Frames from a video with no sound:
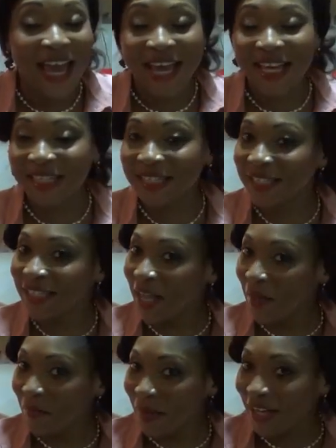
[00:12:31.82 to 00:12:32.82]
it's
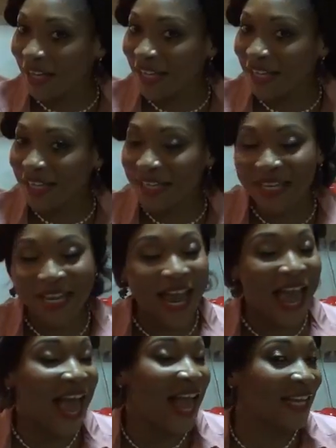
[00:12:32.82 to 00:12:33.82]
get baking
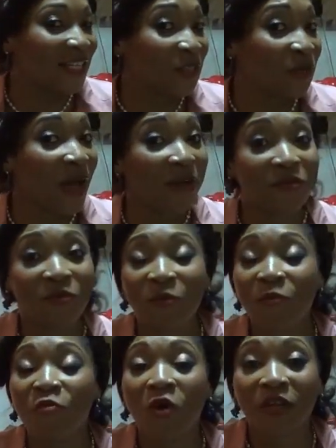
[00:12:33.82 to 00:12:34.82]
and do have
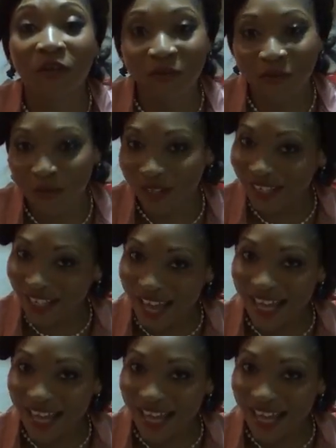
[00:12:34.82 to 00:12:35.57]
a wonderful weekend.